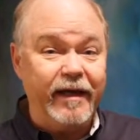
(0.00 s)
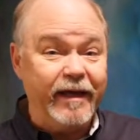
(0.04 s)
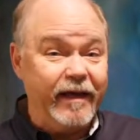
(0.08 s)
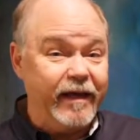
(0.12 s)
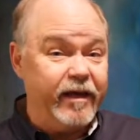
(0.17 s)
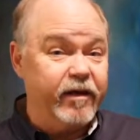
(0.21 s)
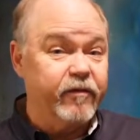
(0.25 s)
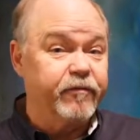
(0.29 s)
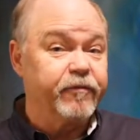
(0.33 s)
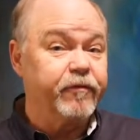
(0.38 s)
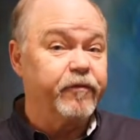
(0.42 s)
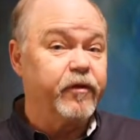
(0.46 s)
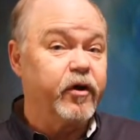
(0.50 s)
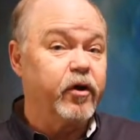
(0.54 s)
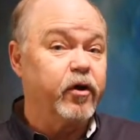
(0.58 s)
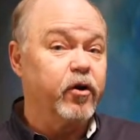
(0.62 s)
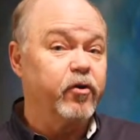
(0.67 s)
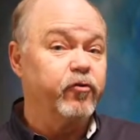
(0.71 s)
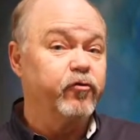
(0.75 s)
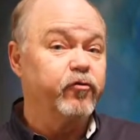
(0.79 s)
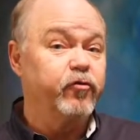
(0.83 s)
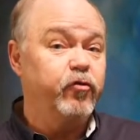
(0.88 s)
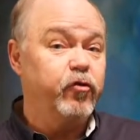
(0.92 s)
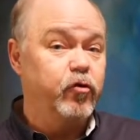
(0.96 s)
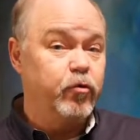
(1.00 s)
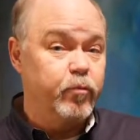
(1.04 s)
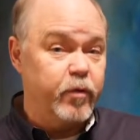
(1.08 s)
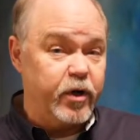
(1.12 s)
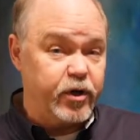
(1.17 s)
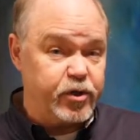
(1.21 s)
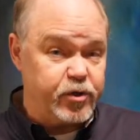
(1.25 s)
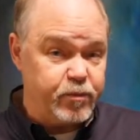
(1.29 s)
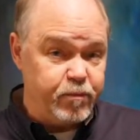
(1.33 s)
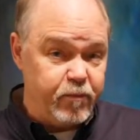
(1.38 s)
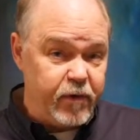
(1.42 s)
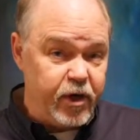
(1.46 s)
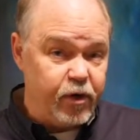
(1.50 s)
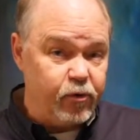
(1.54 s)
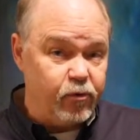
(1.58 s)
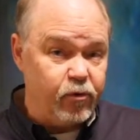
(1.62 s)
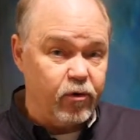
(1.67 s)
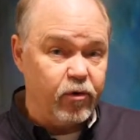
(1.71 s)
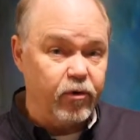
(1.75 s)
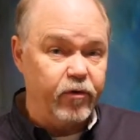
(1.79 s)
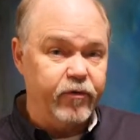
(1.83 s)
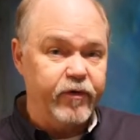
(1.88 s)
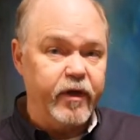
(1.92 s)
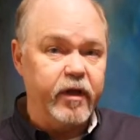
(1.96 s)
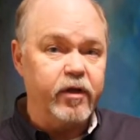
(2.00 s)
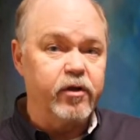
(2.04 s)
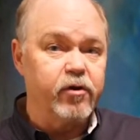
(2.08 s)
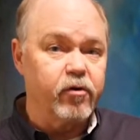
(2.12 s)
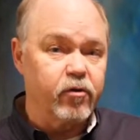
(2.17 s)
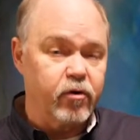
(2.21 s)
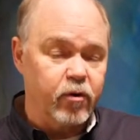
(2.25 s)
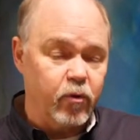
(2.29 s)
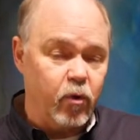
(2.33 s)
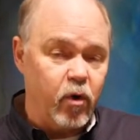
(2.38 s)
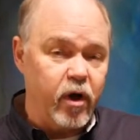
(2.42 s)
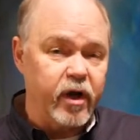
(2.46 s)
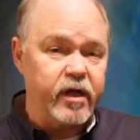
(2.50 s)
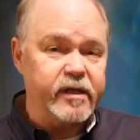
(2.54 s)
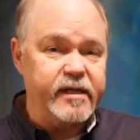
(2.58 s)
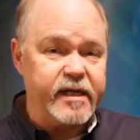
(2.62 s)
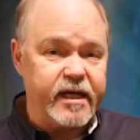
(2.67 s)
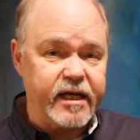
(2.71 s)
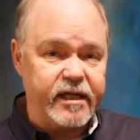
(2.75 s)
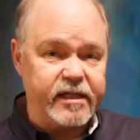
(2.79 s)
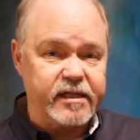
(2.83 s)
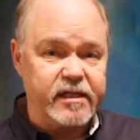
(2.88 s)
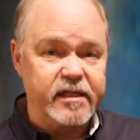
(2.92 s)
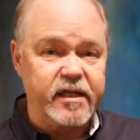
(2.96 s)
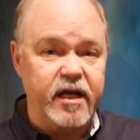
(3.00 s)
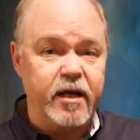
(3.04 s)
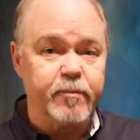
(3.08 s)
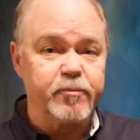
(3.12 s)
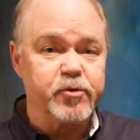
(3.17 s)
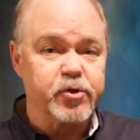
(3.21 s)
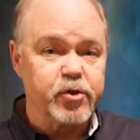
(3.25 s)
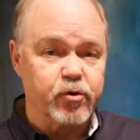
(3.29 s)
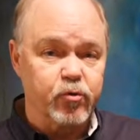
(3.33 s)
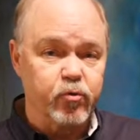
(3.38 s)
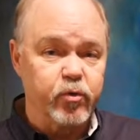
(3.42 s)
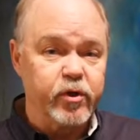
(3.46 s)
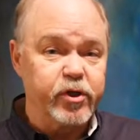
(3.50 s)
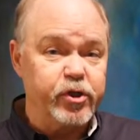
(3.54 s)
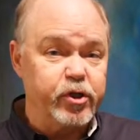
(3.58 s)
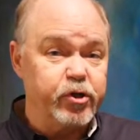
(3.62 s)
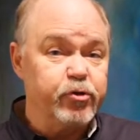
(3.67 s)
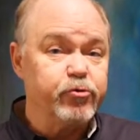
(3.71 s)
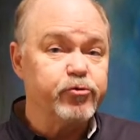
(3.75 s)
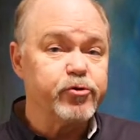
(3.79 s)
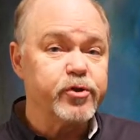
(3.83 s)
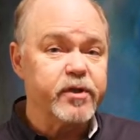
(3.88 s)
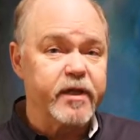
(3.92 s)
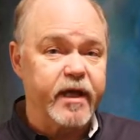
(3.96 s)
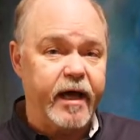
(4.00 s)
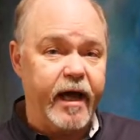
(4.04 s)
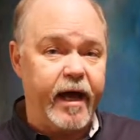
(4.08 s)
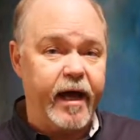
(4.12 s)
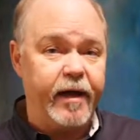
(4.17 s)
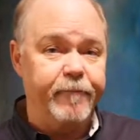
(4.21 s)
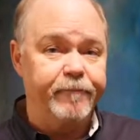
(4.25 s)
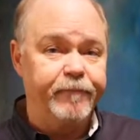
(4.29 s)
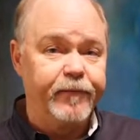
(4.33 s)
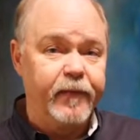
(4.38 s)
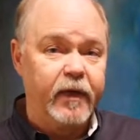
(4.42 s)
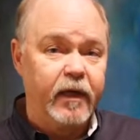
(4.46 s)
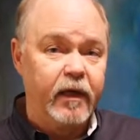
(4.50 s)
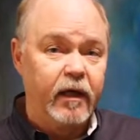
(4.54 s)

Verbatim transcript: If there's too much mineral, then you're going to want to take steps to reduce that.